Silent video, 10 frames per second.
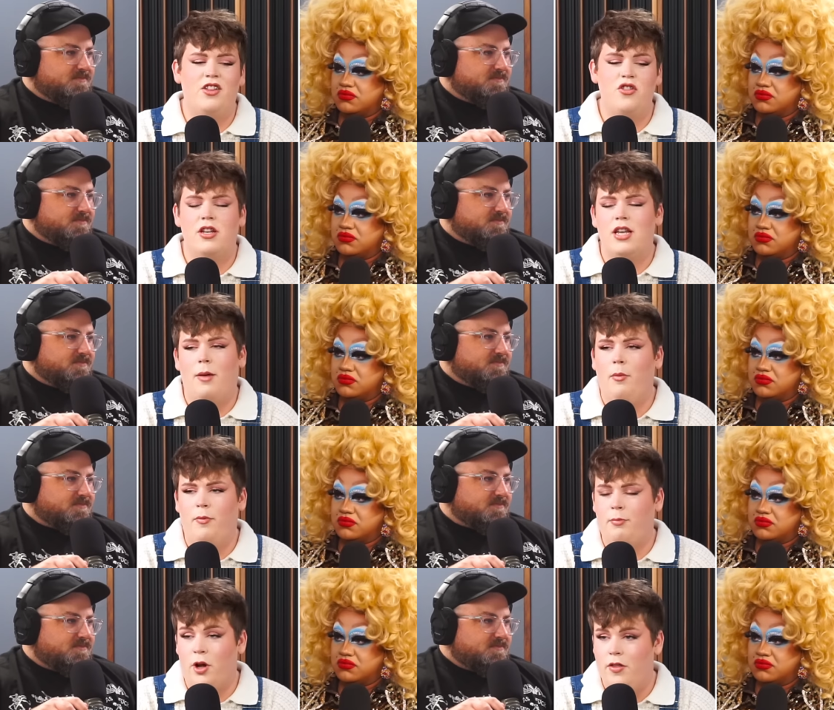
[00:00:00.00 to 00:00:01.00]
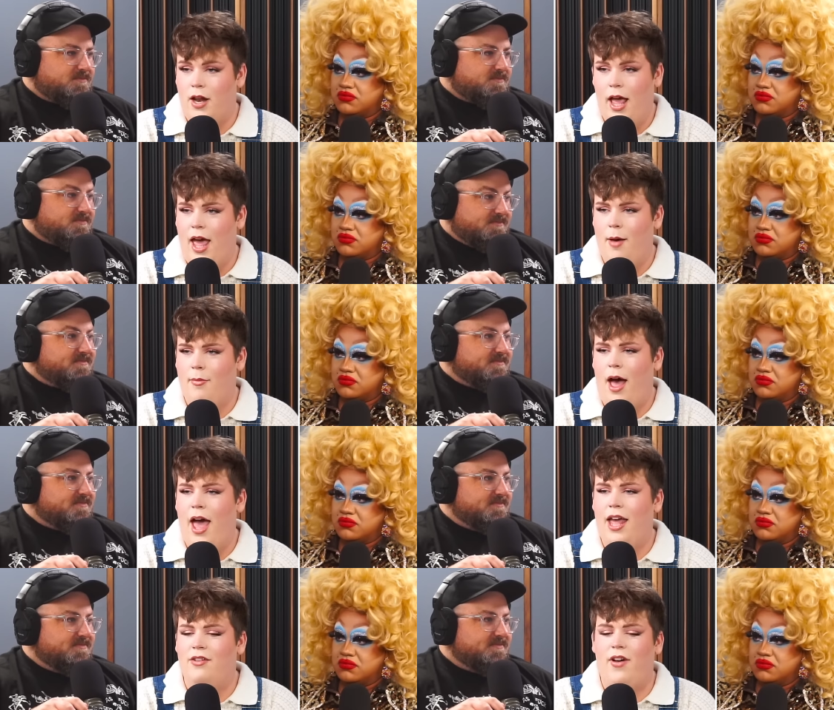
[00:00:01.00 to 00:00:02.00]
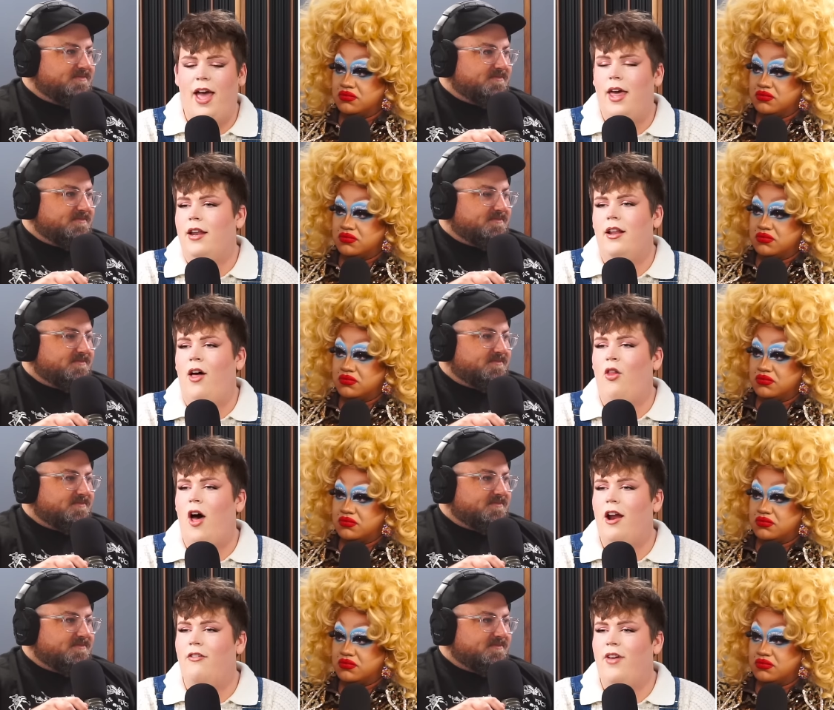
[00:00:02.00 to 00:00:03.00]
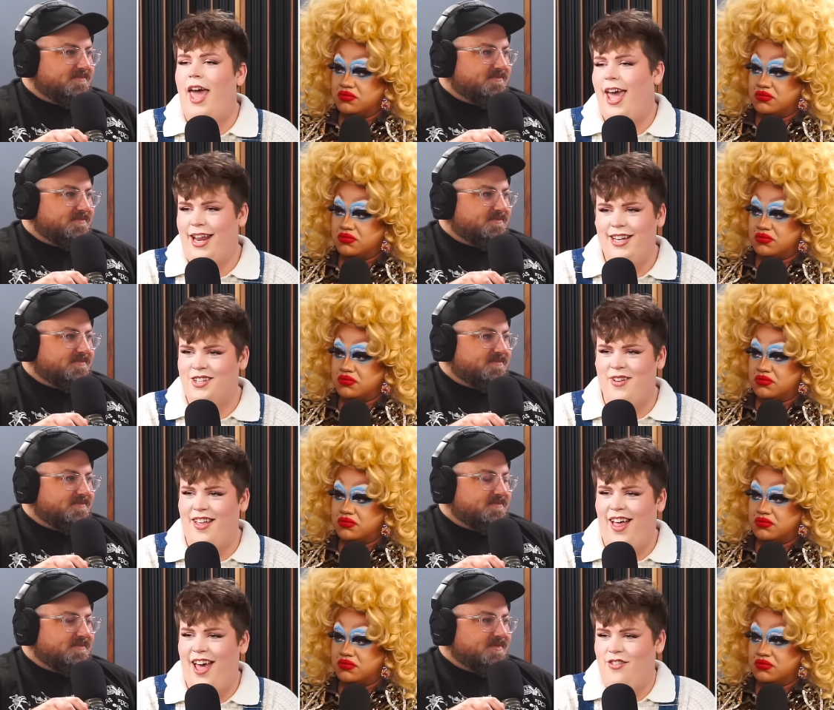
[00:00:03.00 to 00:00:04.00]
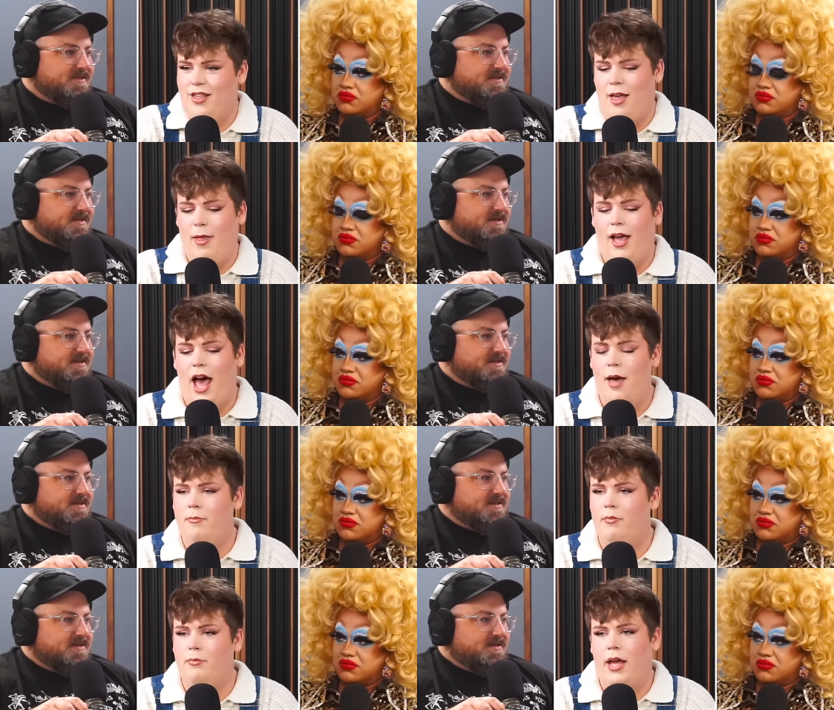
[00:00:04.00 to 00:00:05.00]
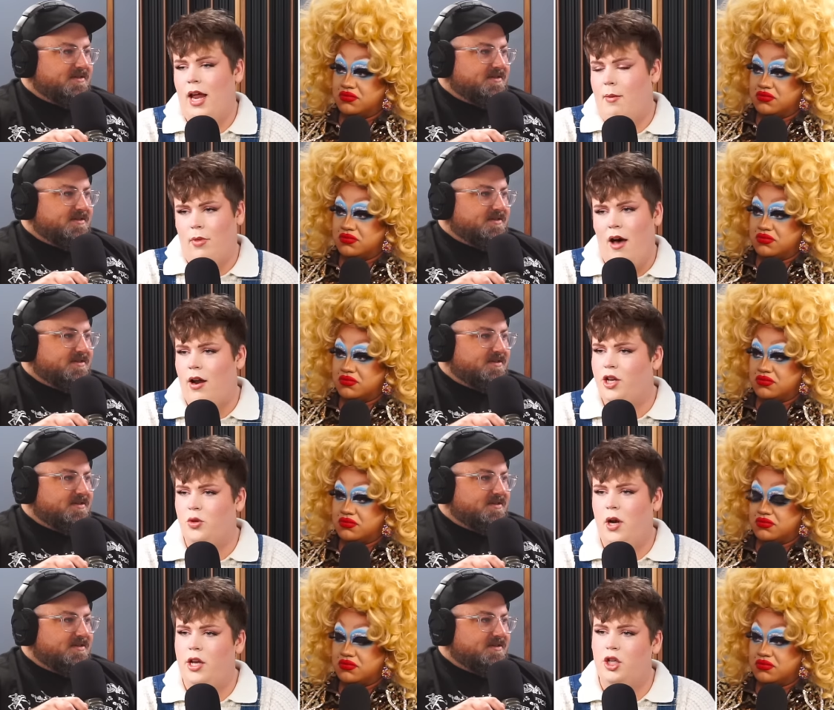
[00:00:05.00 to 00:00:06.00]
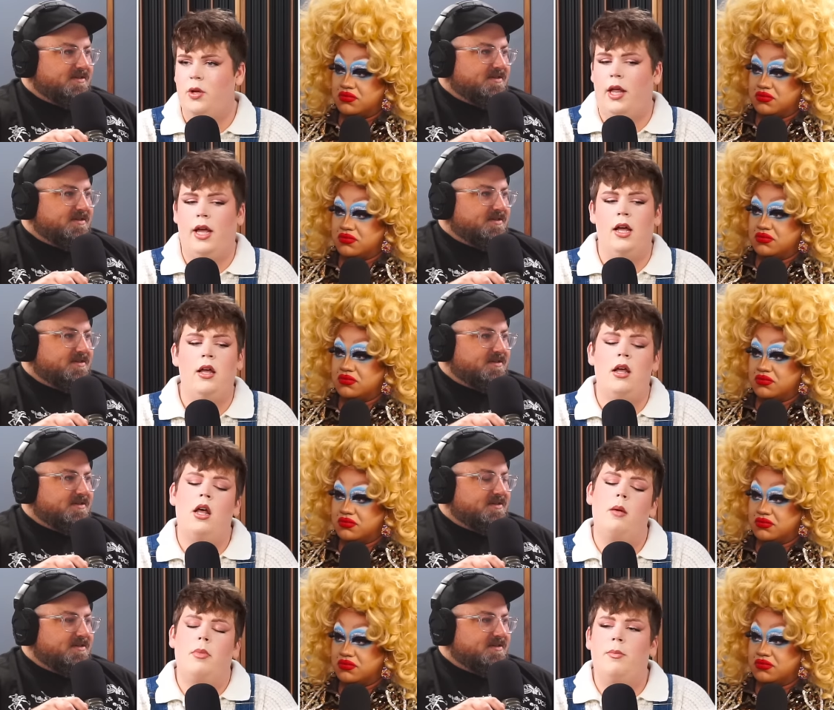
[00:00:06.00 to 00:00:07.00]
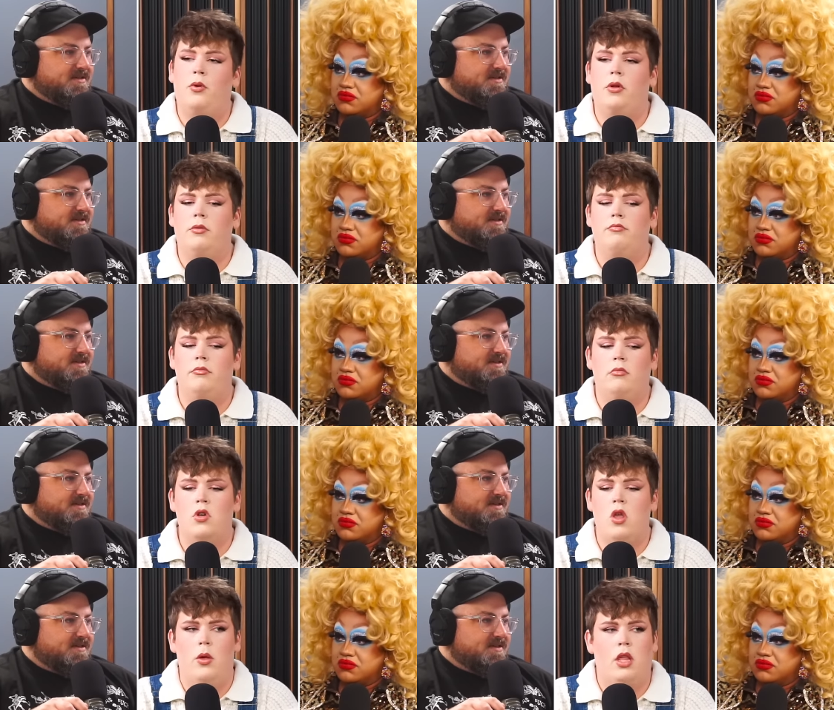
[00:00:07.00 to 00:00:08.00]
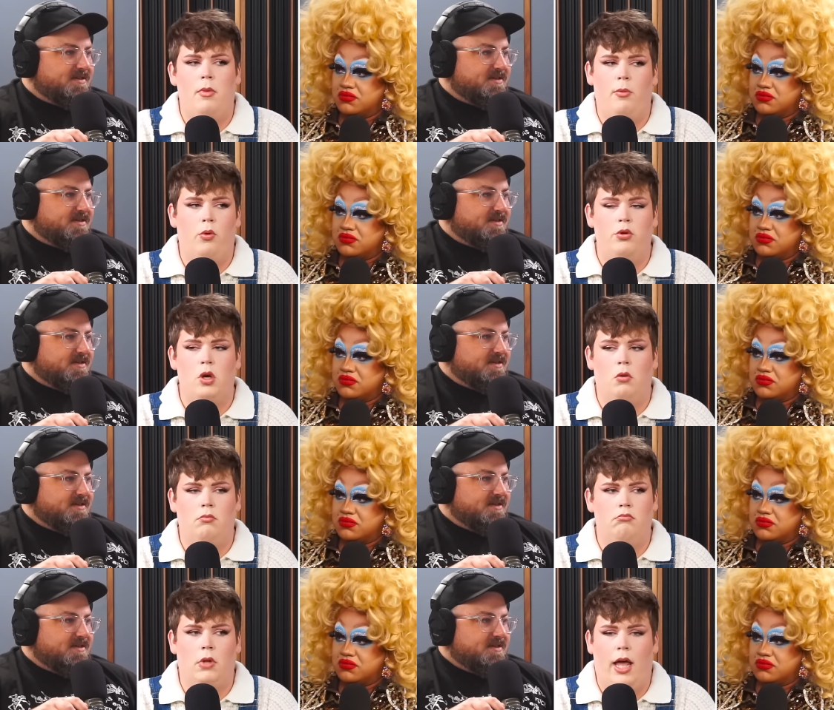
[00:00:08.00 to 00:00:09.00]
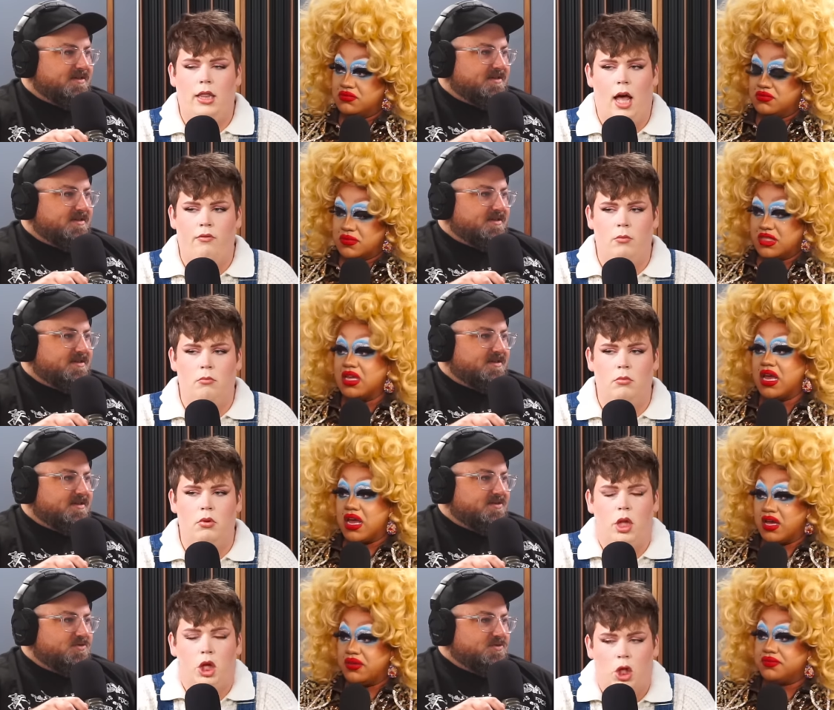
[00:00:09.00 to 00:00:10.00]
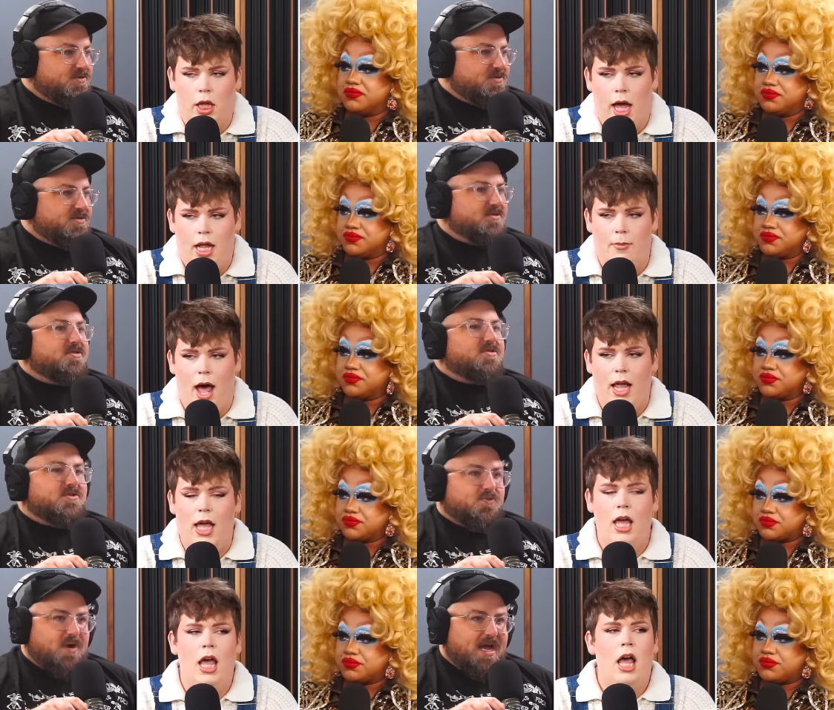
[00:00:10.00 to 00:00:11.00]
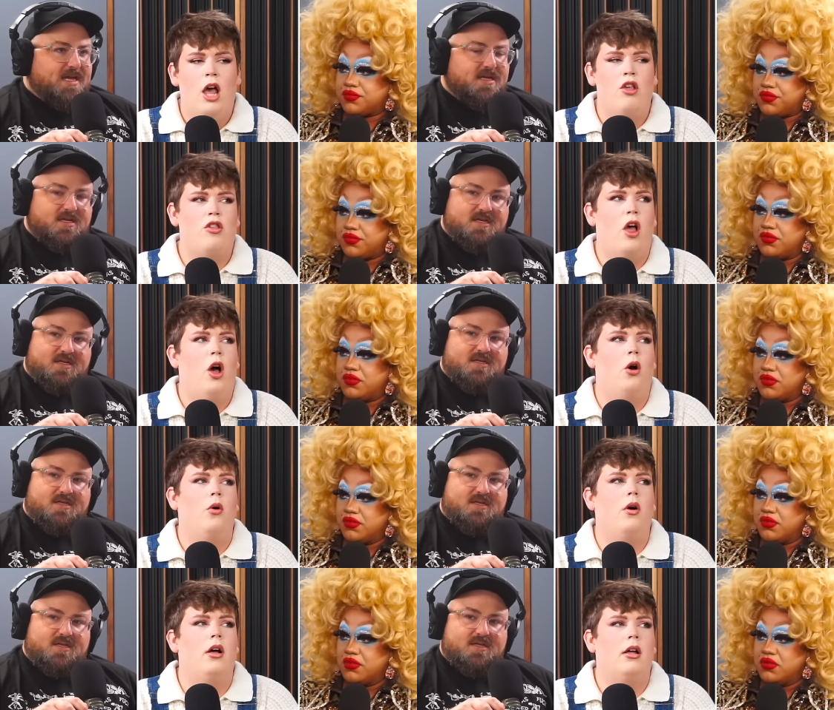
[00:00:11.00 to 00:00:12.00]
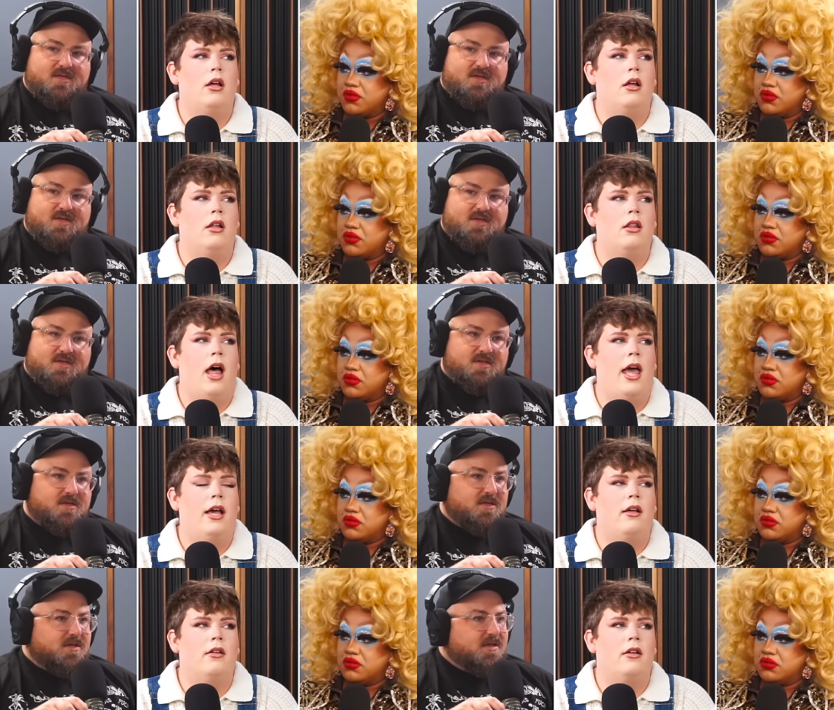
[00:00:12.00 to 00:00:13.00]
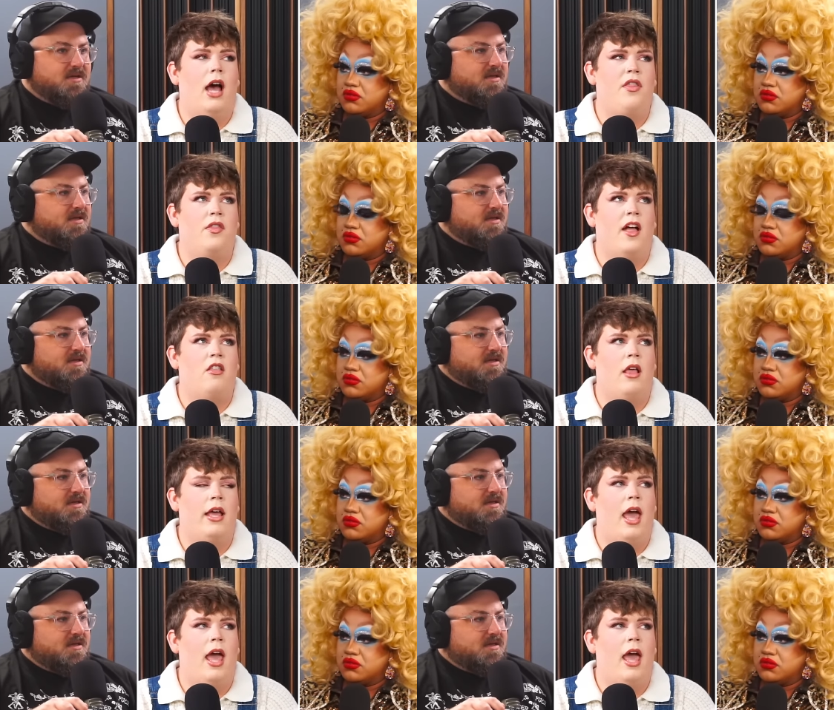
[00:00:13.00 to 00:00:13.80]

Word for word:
Speaker 1: just the type of person i am i invite a lot of hate into my life because i like i'm big and i'm loud and i do what i do and like people there's always going to be people who don't like that from yeah. literally anybody right so like I think that's it